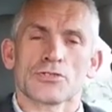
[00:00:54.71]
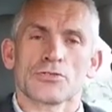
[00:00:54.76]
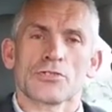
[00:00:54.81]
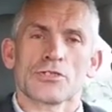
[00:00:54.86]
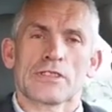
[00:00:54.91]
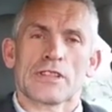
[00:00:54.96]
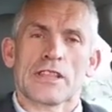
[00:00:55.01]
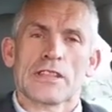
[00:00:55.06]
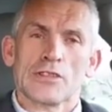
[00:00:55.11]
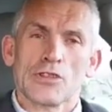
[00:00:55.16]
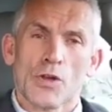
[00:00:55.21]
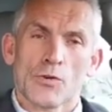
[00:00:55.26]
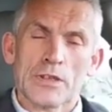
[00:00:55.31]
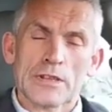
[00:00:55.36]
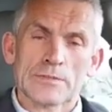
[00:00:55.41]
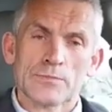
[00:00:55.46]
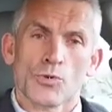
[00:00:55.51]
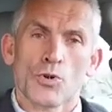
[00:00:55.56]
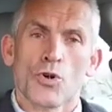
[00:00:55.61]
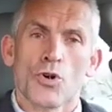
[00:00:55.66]
So you know
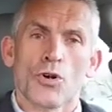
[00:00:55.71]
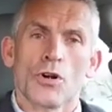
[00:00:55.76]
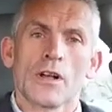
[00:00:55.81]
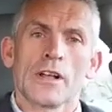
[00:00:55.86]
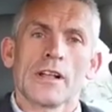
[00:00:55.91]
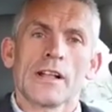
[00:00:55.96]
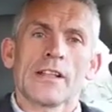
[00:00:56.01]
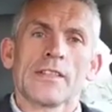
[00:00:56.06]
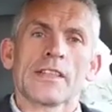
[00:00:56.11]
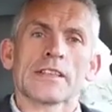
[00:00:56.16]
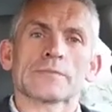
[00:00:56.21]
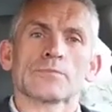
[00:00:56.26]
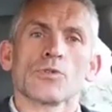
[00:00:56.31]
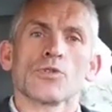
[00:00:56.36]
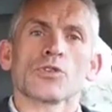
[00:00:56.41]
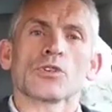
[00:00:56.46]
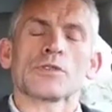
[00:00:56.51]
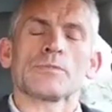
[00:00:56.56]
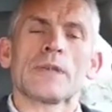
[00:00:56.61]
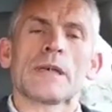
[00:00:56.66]
there's
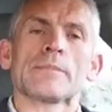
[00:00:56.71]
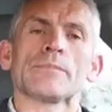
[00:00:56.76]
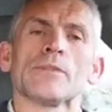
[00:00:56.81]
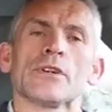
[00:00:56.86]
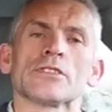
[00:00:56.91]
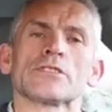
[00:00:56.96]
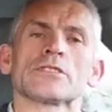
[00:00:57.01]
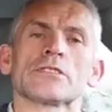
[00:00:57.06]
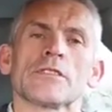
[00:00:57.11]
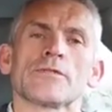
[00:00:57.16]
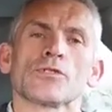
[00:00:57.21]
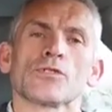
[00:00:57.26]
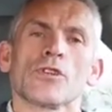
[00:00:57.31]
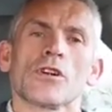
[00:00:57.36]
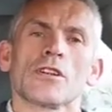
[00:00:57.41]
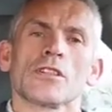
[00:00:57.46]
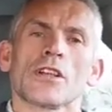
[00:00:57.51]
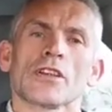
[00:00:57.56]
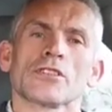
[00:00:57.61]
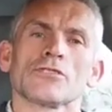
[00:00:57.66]
more commitment if you've
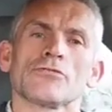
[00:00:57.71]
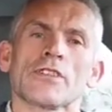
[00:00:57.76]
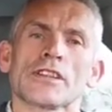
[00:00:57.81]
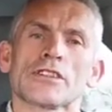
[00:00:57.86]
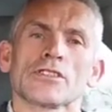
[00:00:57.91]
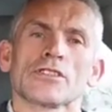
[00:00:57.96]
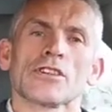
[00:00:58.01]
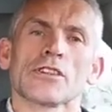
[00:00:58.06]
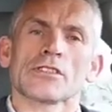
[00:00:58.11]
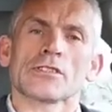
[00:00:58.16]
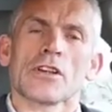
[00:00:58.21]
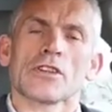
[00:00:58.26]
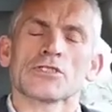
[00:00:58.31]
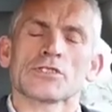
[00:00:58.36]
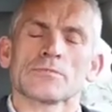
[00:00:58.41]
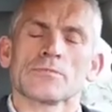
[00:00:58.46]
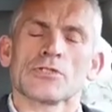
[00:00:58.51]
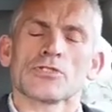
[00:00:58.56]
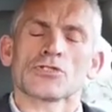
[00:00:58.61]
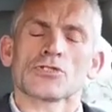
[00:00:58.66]
got like a regular
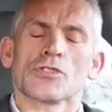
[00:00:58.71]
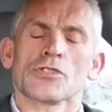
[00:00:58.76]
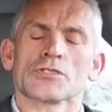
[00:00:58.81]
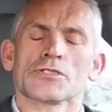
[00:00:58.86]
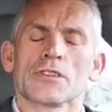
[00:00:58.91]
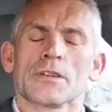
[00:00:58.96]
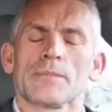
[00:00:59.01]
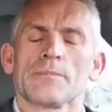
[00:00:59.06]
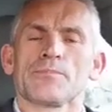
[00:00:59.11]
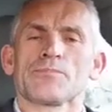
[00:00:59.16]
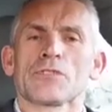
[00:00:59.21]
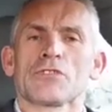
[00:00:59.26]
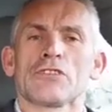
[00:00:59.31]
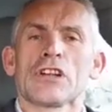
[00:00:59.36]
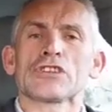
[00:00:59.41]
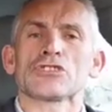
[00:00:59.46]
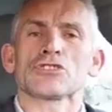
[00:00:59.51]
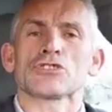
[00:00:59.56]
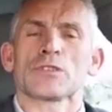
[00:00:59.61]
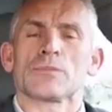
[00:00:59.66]
customer that's got a
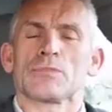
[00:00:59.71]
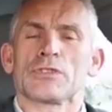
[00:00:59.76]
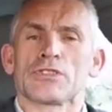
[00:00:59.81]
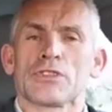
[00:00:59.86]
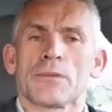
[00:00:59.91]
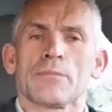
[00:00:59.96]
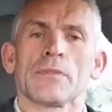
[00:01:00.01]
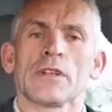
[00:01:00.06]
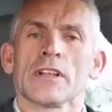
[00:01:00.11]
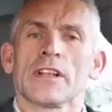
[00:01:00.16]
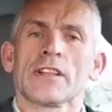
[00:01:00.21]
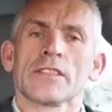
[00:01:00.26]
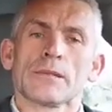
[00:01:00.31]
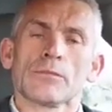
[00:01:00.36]
relationship with them.